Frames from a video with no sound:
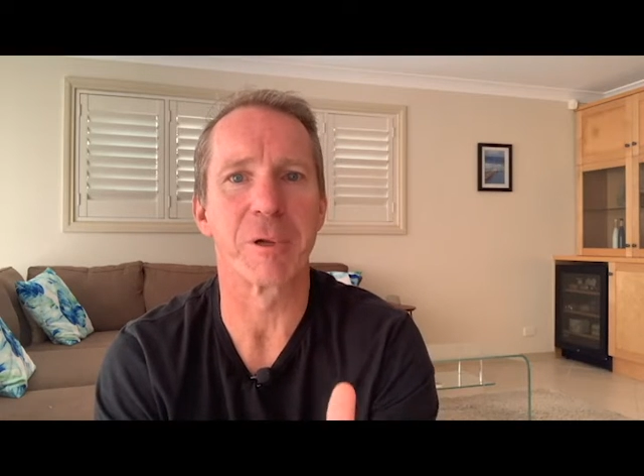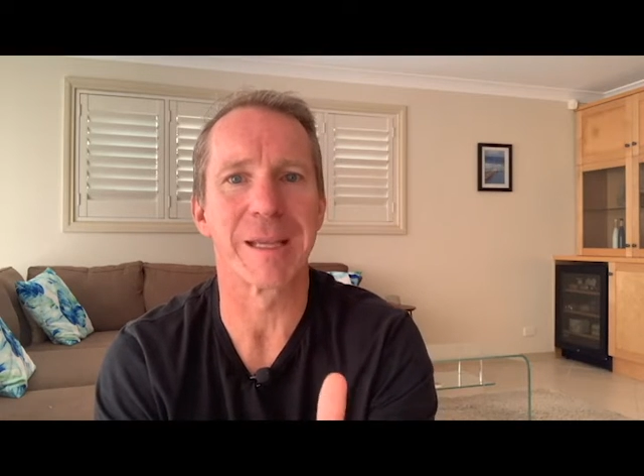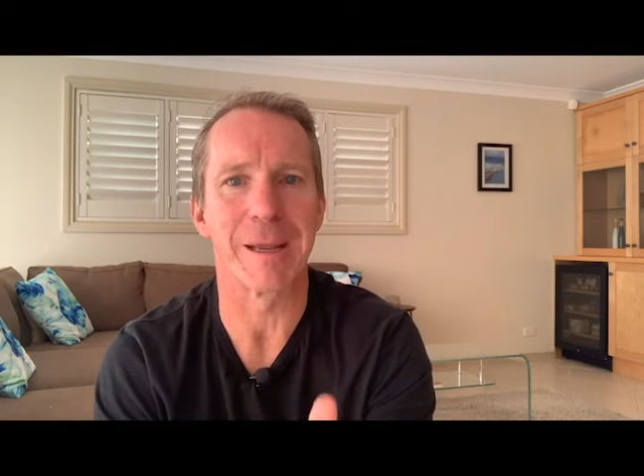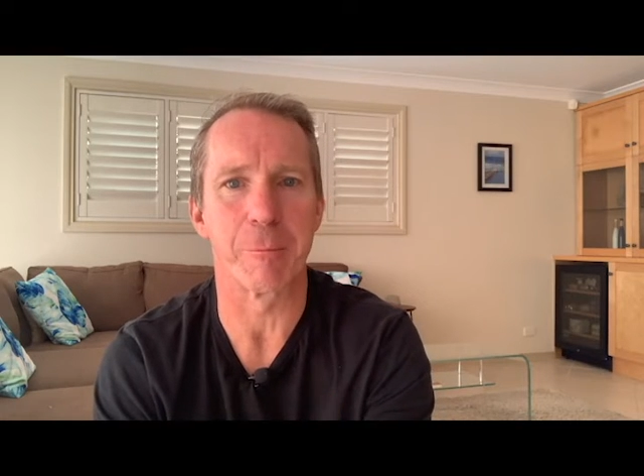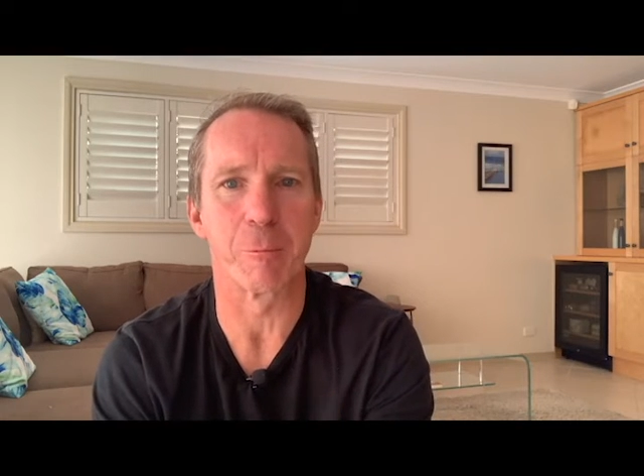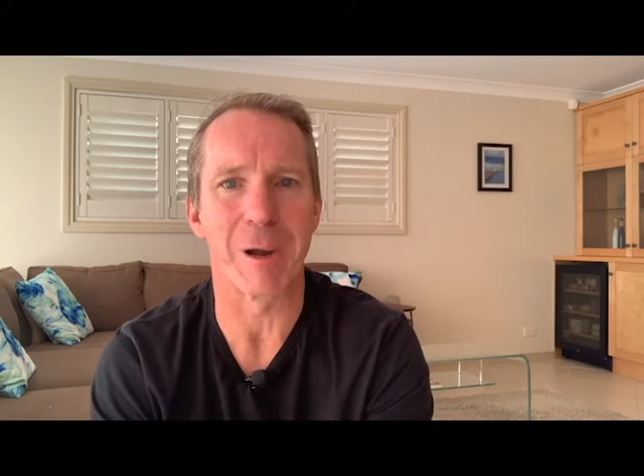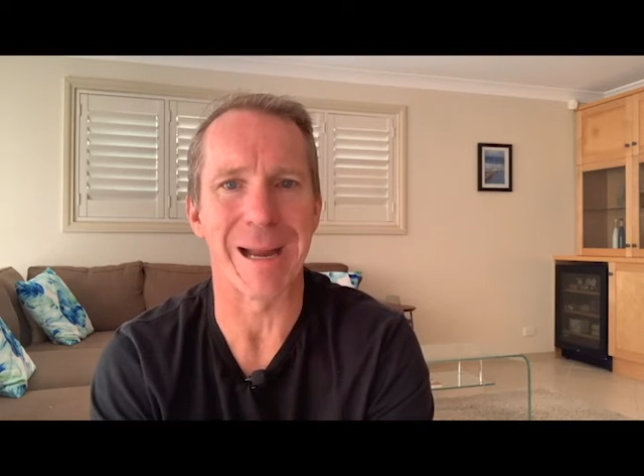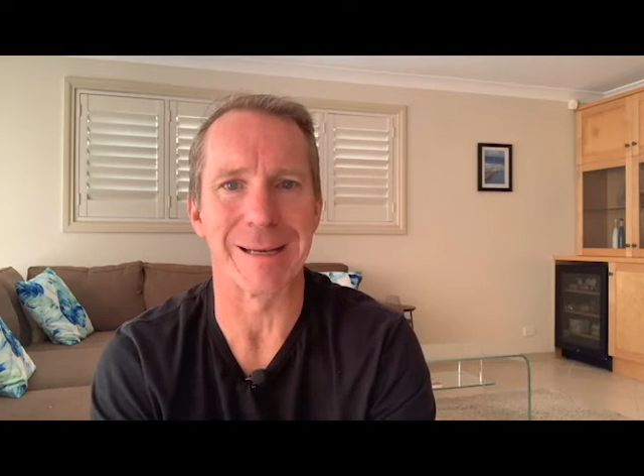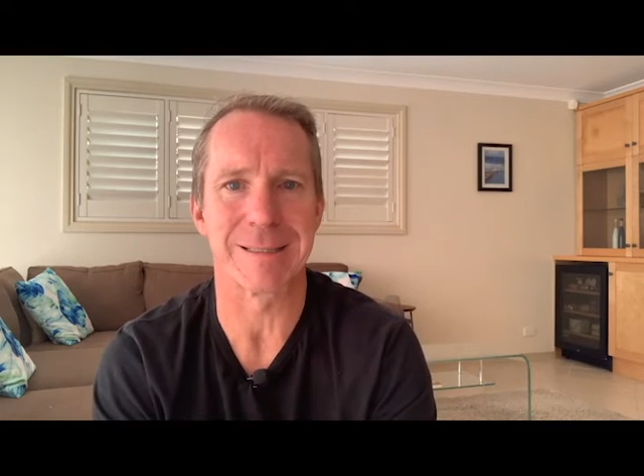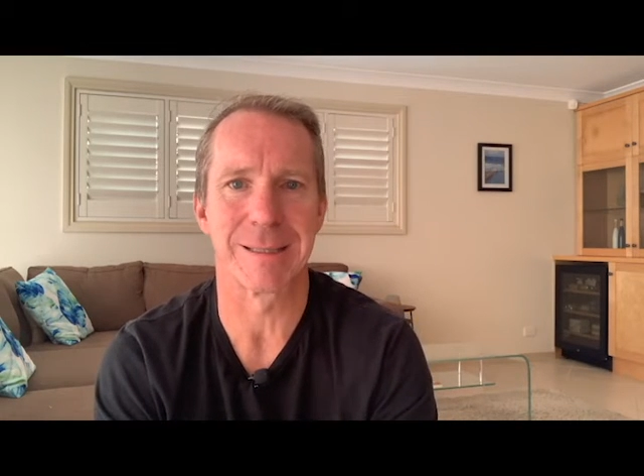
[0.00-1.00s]
get
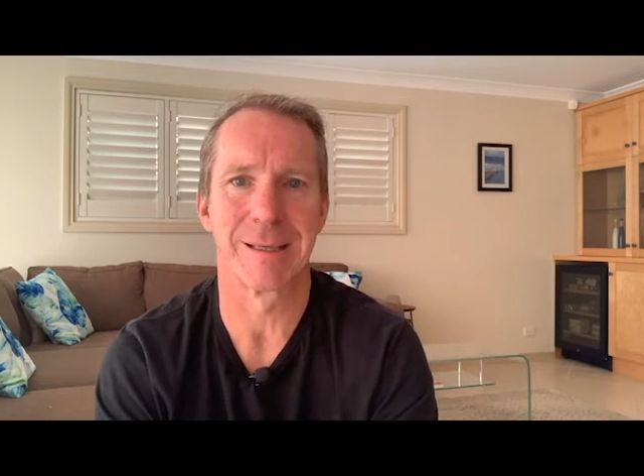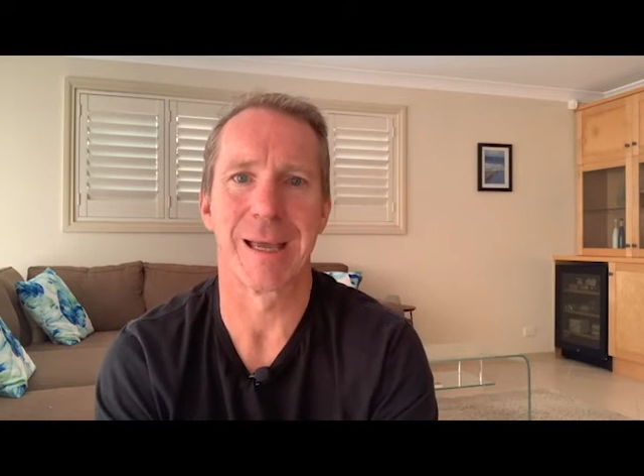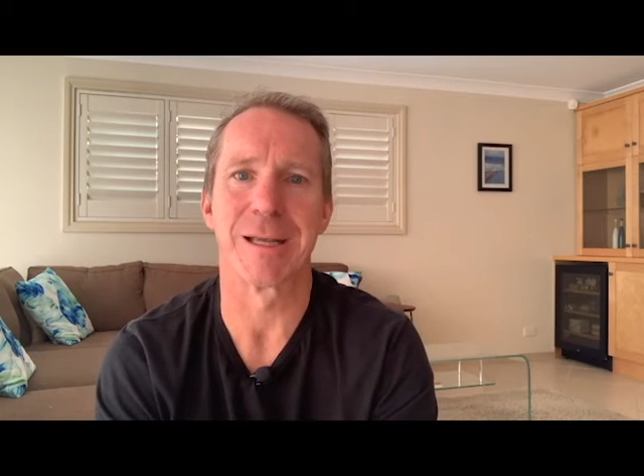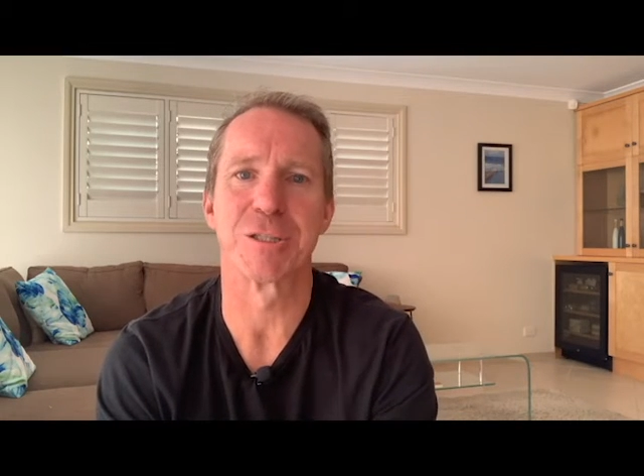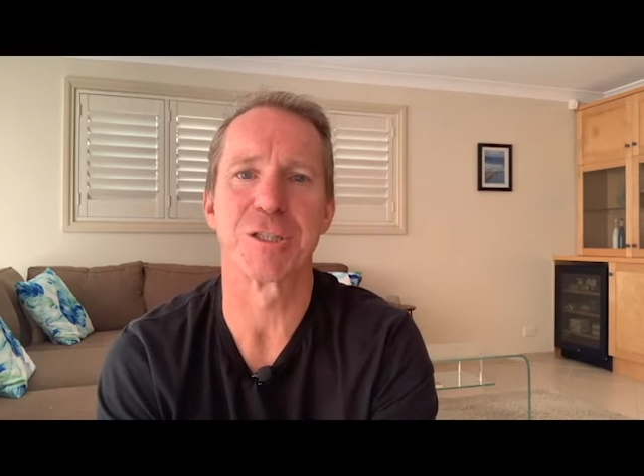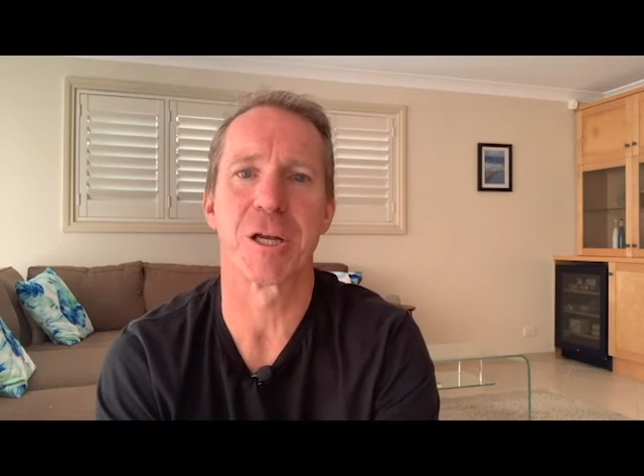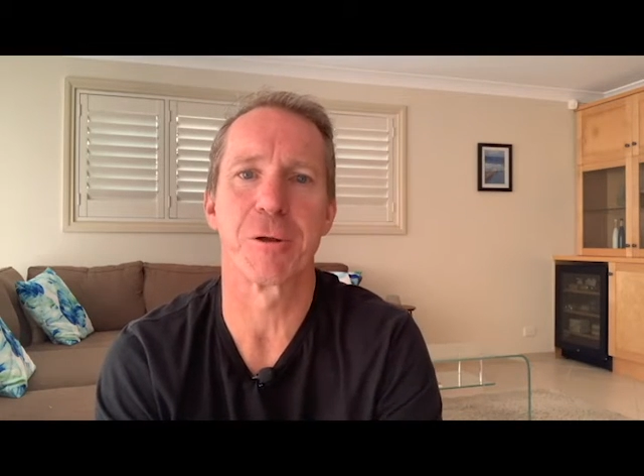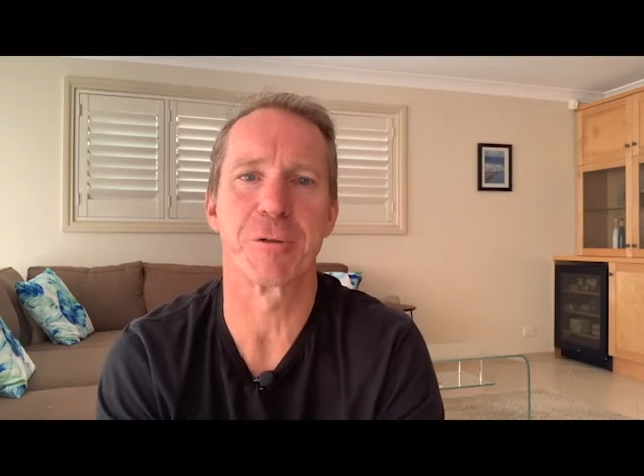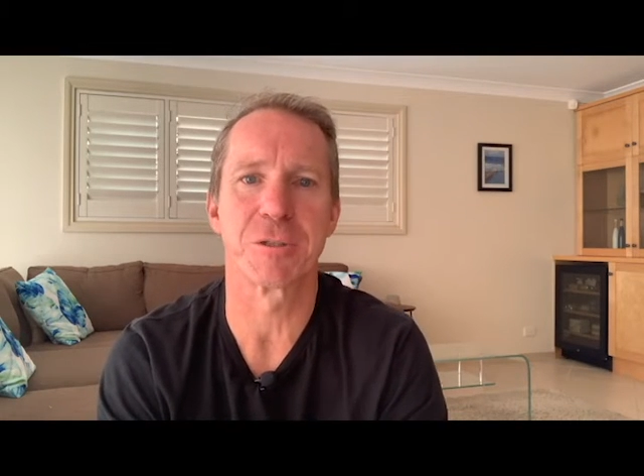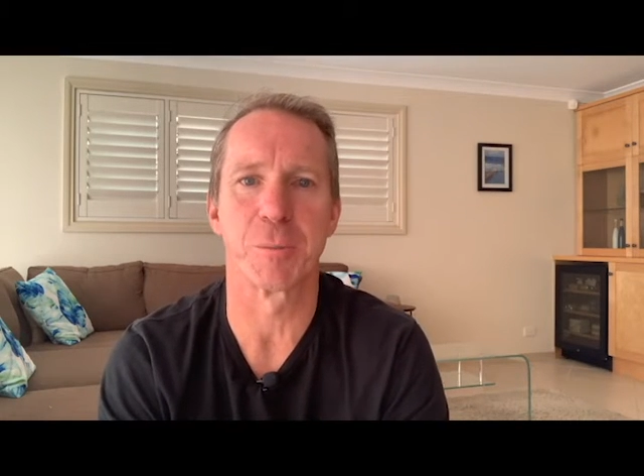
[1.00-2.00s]
ranked and
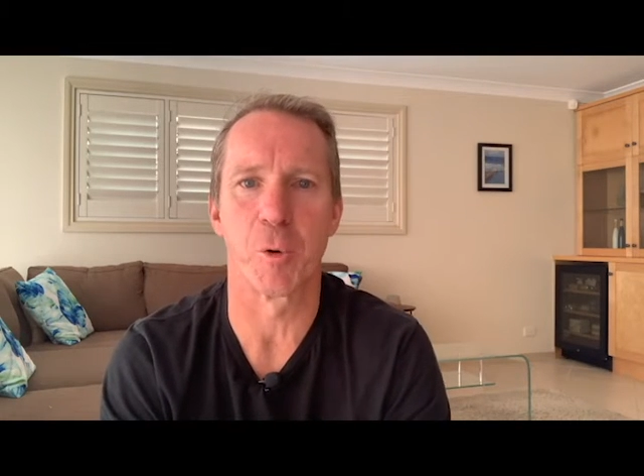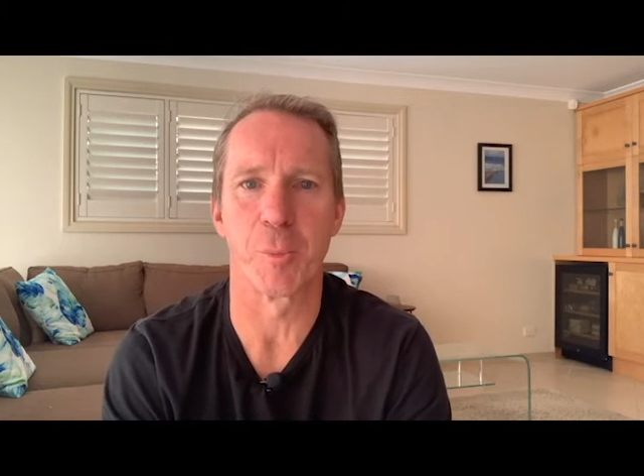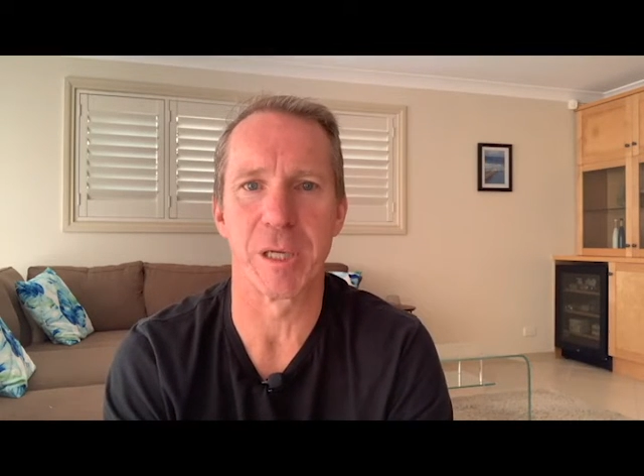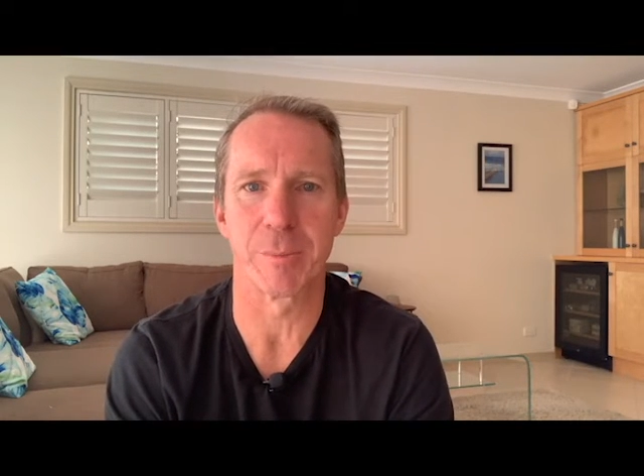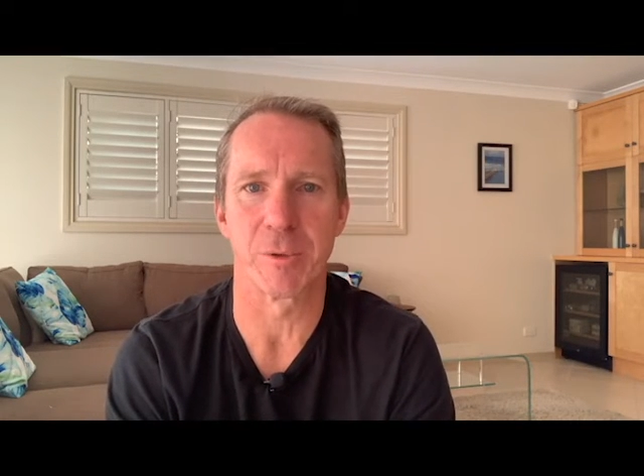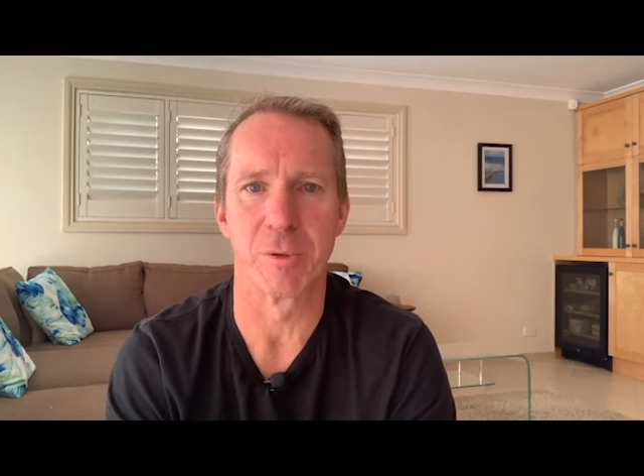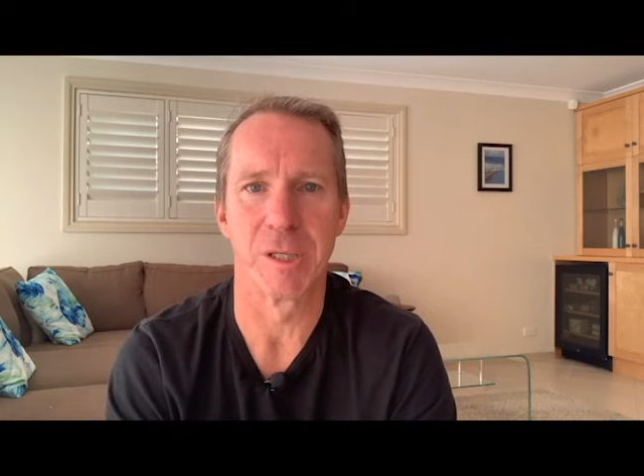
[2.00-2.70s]
shown to more people.